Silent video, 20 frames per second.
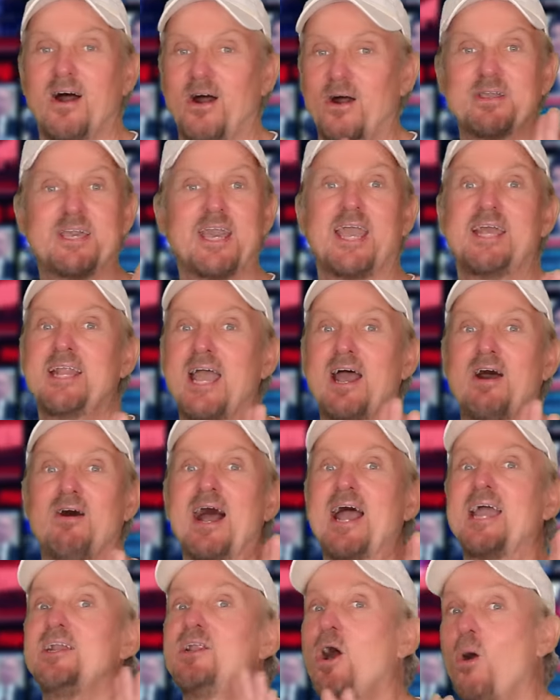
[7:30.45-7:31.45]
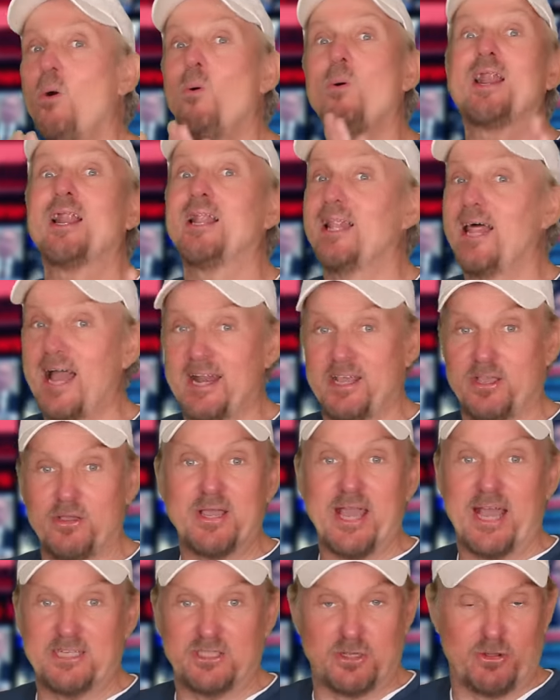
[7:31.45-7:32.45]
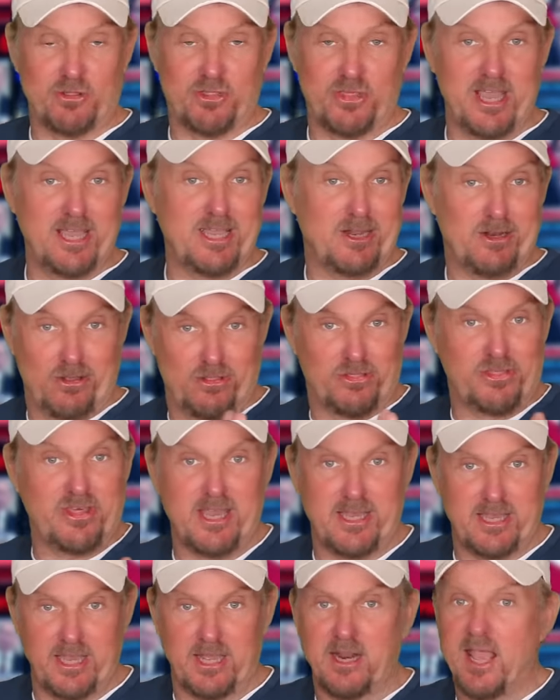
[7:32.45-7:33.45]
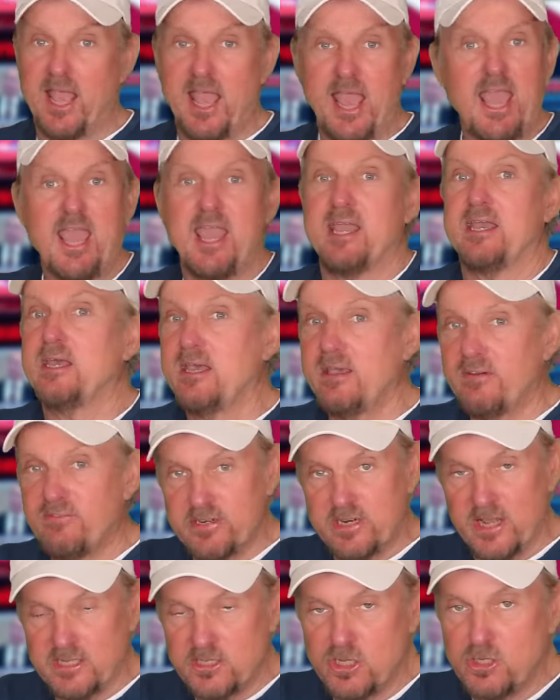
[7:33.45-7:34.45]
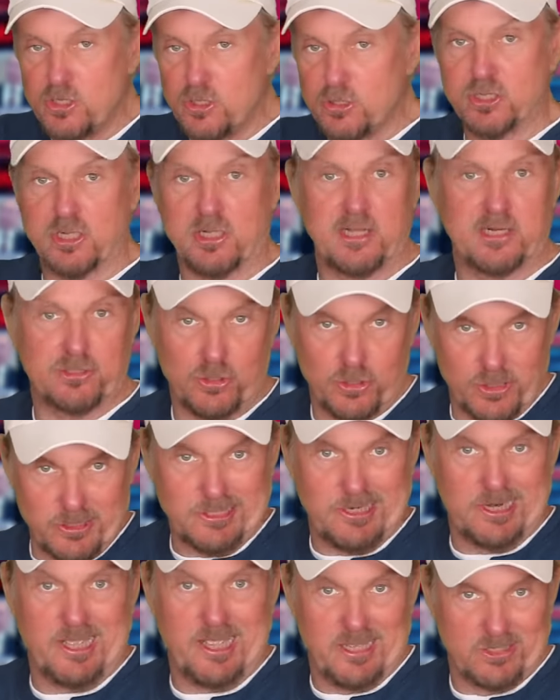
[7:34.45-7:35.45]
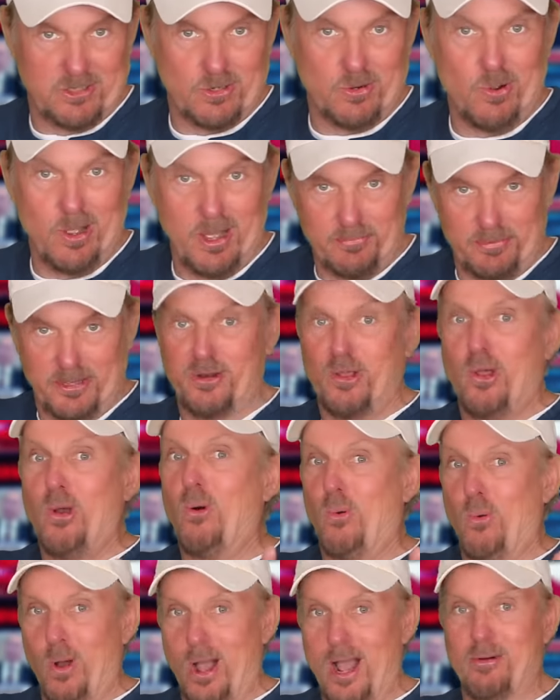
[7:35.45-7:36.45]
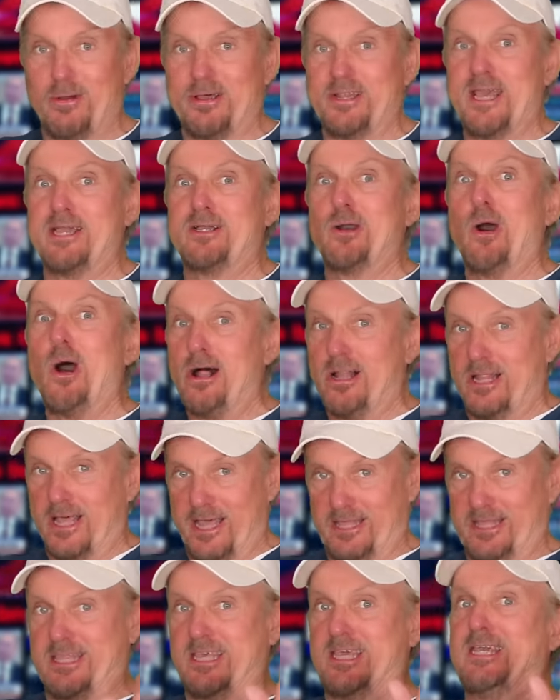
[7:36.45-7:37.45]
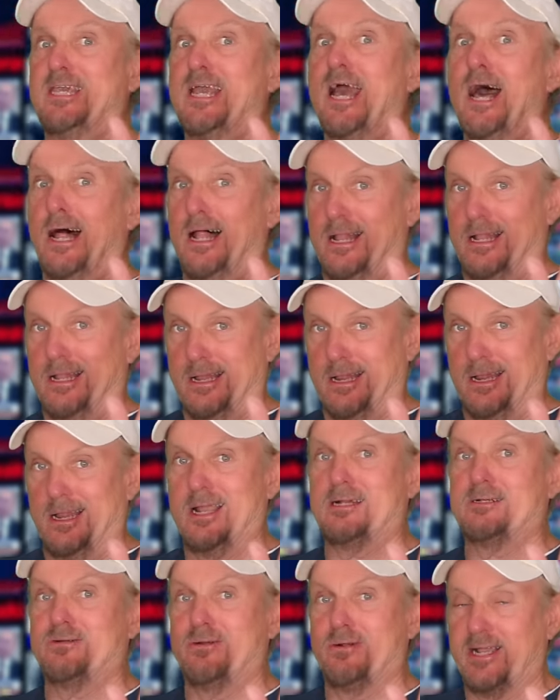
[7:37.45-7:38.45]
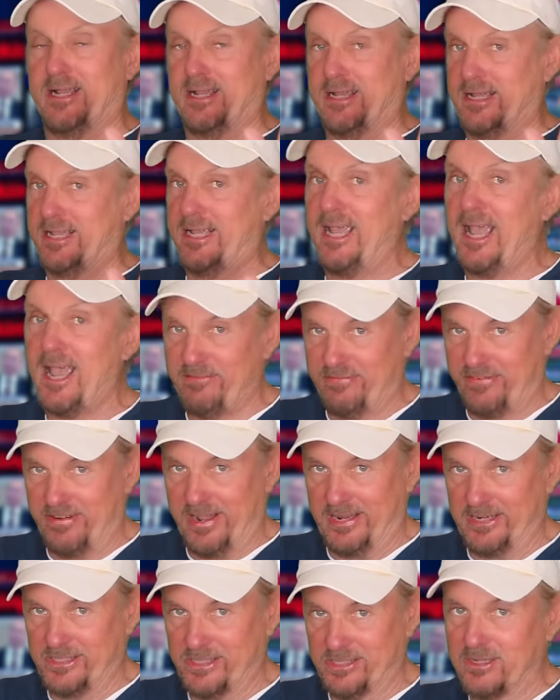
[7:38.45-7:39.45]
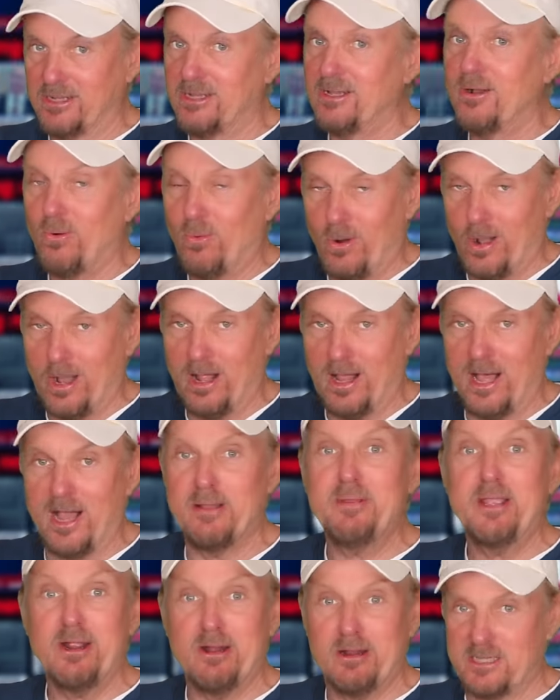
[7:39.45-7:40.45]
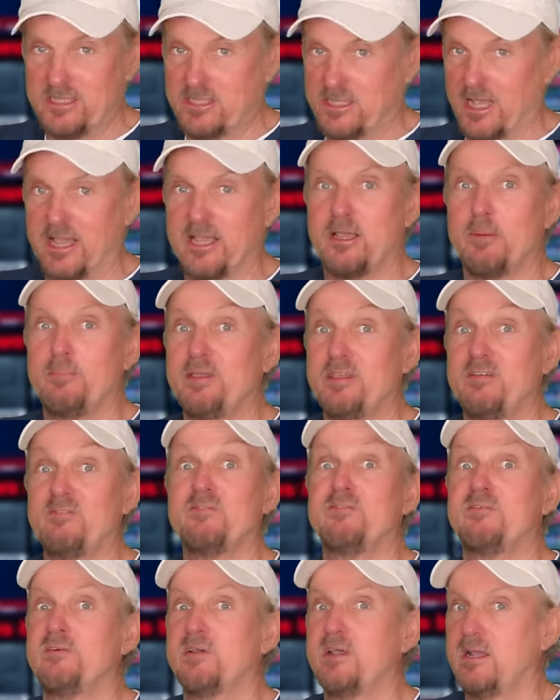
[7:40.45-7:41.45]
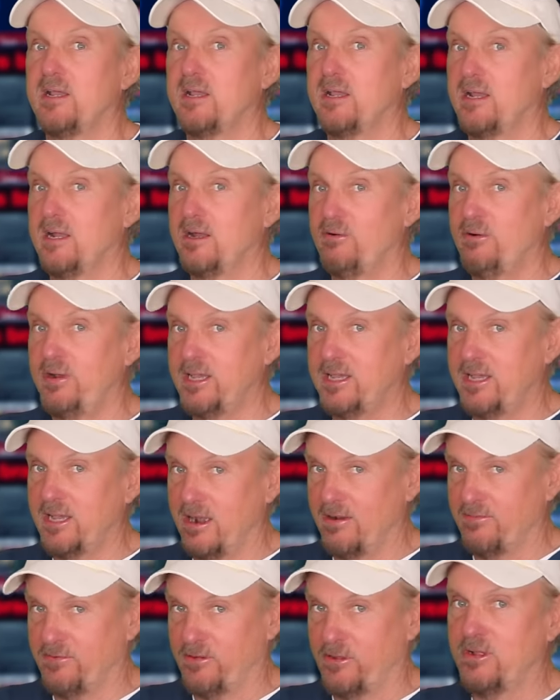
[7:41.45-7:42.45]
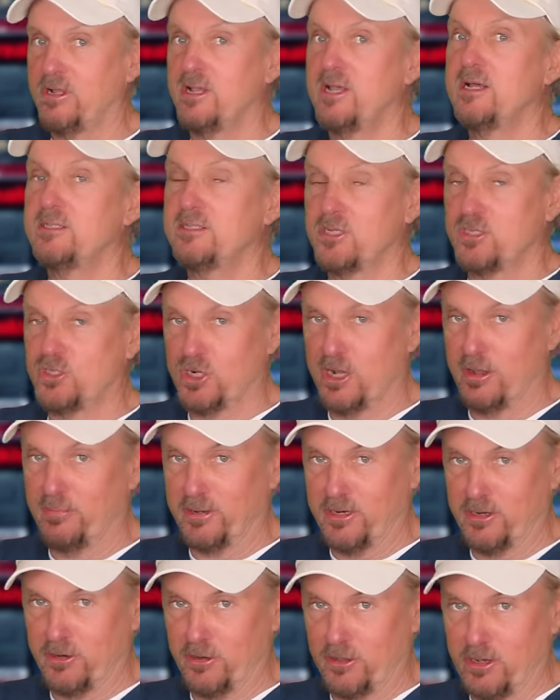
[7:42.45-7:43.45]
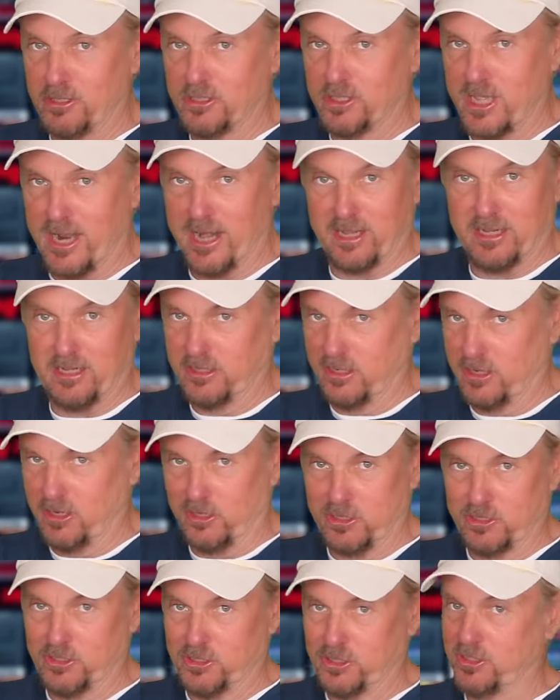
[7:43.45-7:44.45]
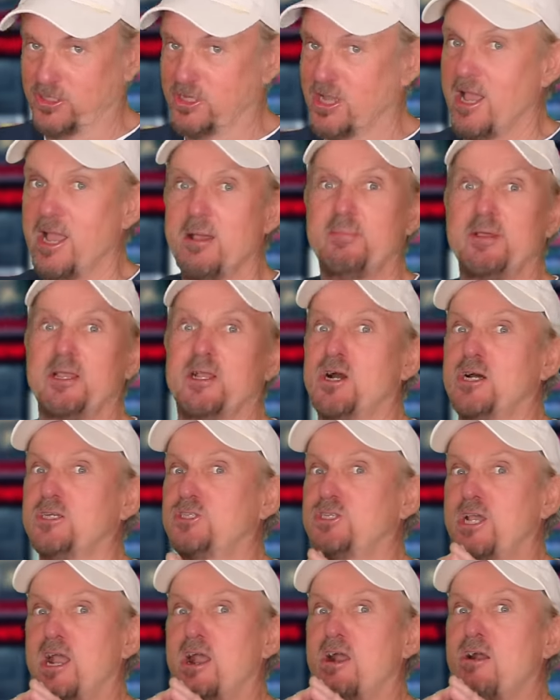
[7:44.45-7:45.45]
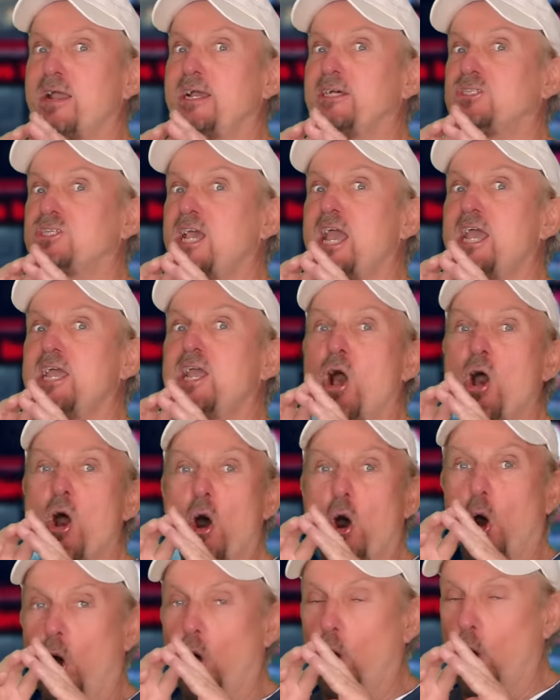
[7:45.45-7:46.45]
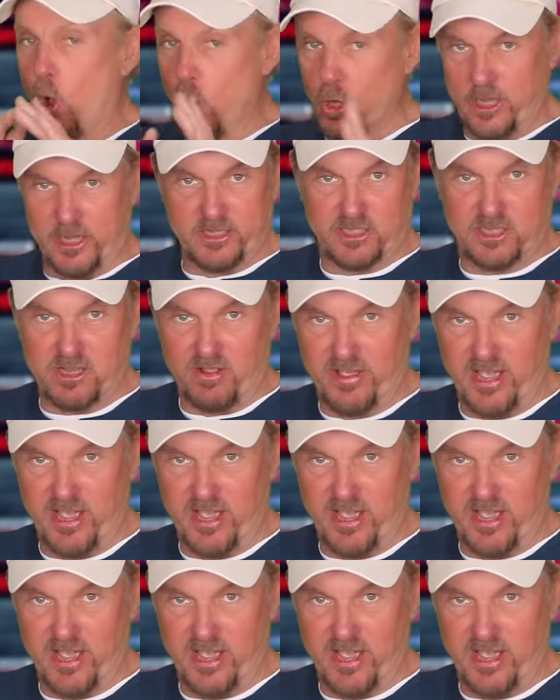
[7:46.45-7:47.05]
Okay, now I know what a lot of you guys are thinking. You're thinking, hey, if it doesn't use electricity as a weapon, why would they call it the electric catfish? Well, I'm here to tell you, be very careful to jumping to those kind of conclusions because there is a whole list of